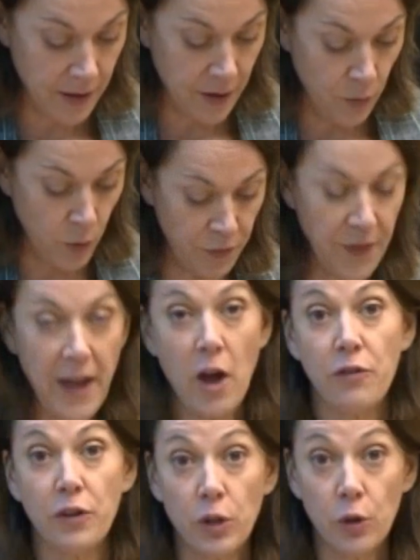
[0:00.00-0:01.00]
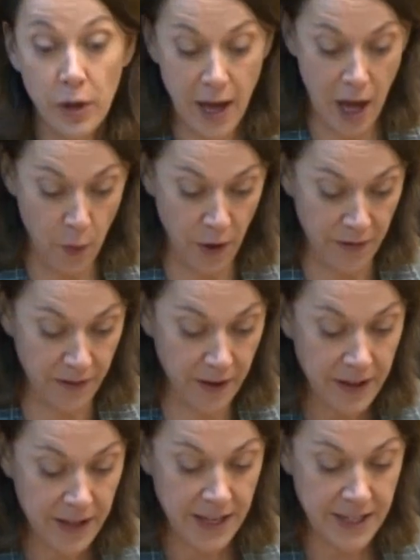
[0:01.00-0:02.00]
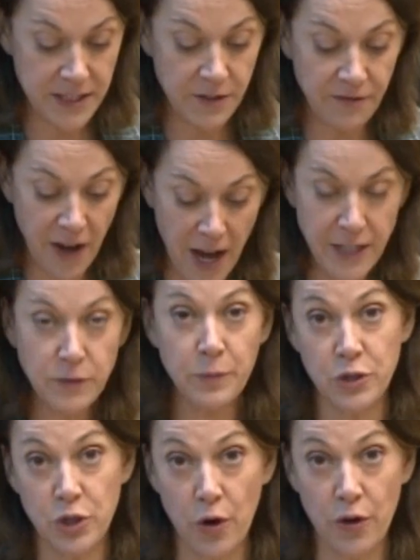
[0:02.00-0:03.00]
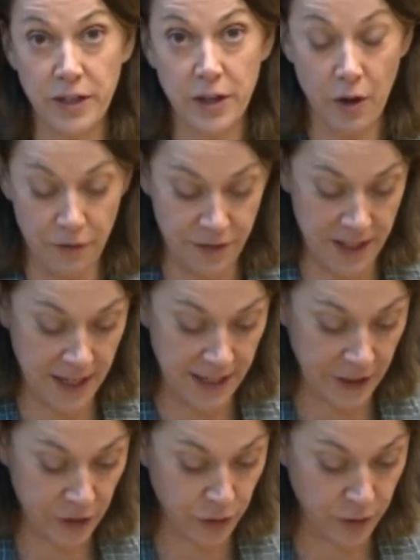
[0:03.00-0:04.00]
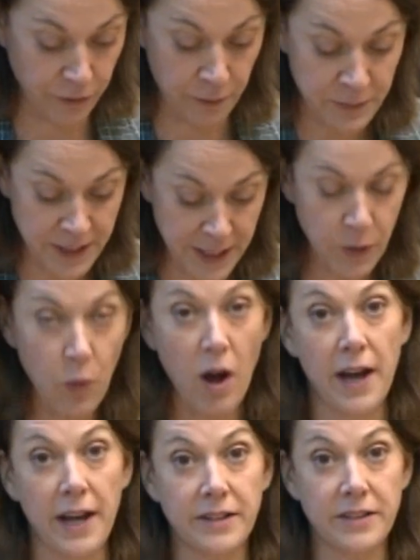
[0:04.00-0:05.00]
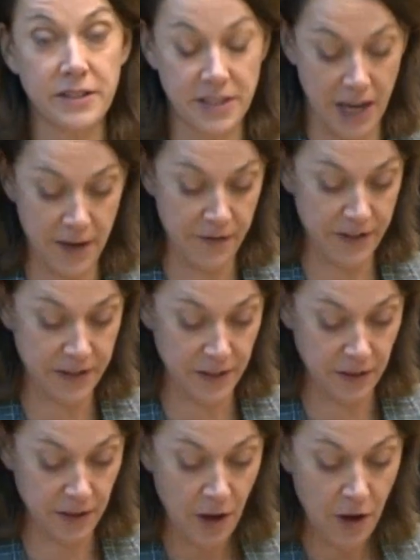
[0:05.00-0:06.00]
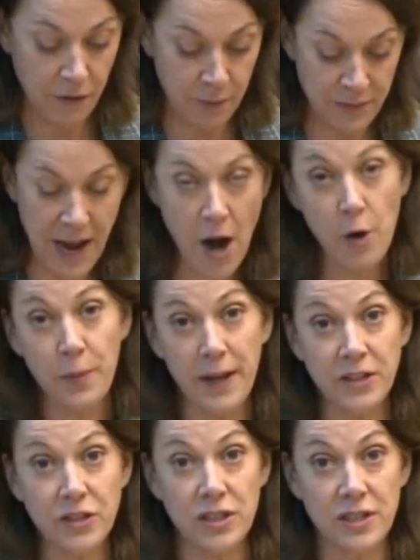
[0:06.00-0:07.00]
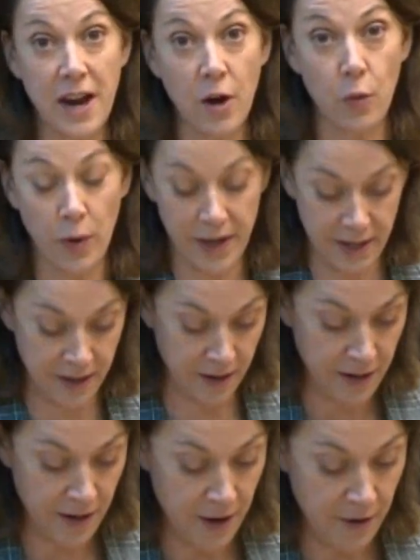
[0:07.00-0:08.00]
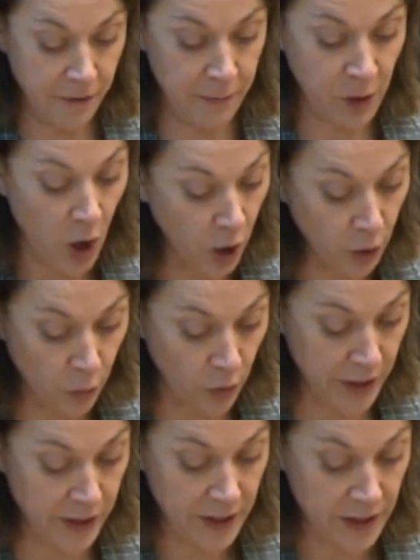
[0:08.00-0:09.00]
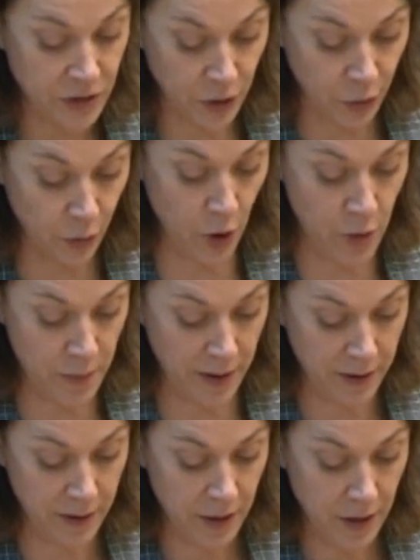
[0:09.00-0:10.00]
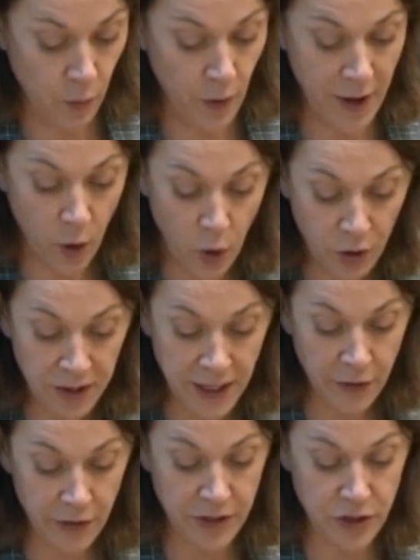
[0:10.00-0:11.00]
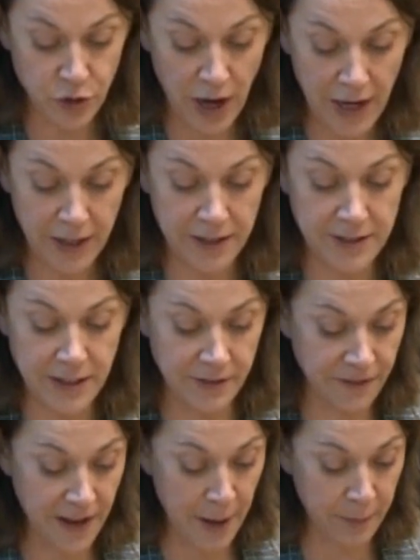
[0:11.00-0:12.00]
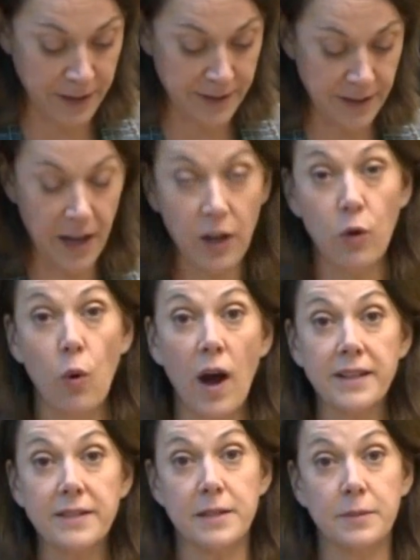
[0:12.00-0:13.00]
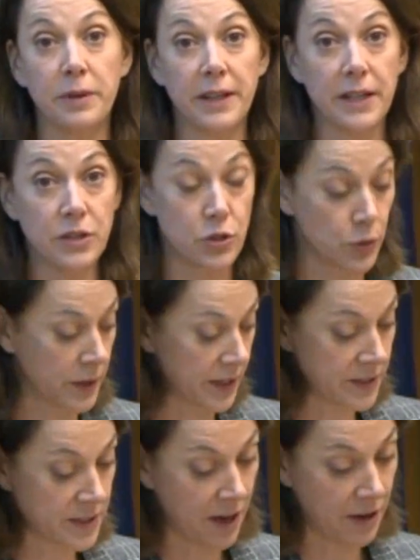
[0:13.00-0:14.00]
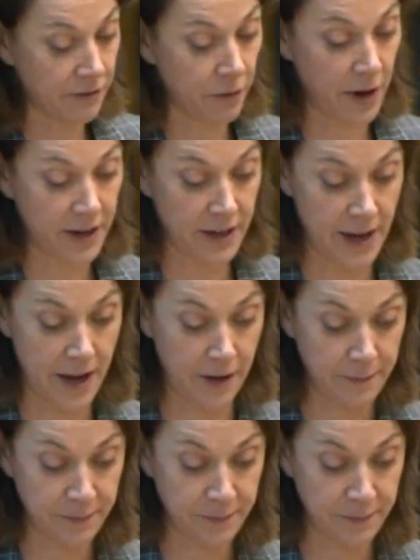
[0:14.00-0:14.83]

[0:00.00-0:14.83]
What they overlook, however, is the vast majority of the electorate, from Dee Why to Davidson, from Narrabeen to Narraweena, from Collaroy to Cromer, where ordinary Australians and families are quite simply doing it tough right now.